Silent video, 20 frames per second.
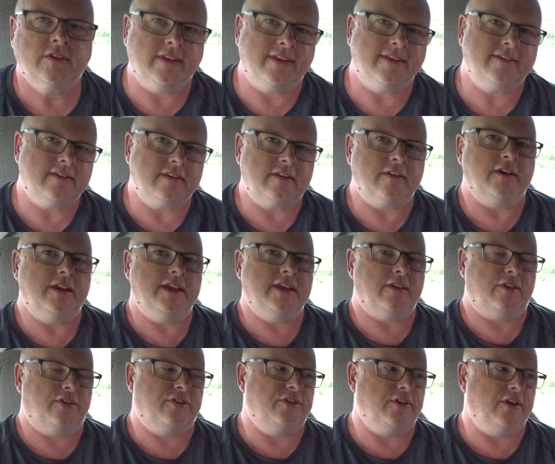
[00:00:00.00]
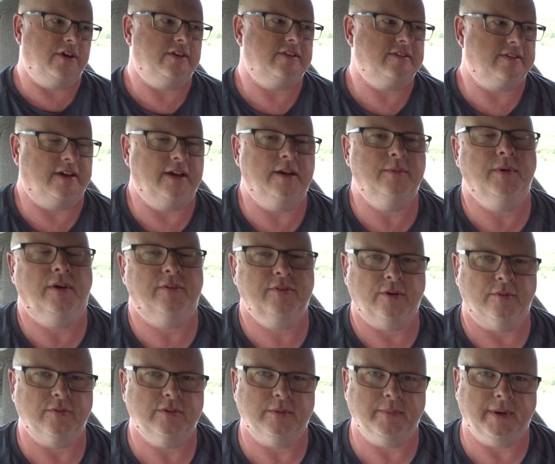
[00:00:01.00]
So this is the third time I've
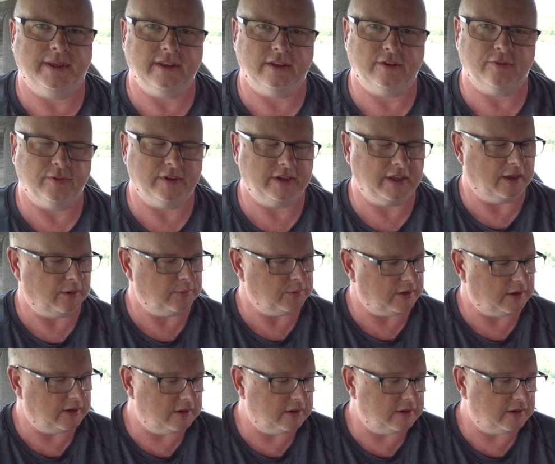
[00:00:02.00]
come to make this video.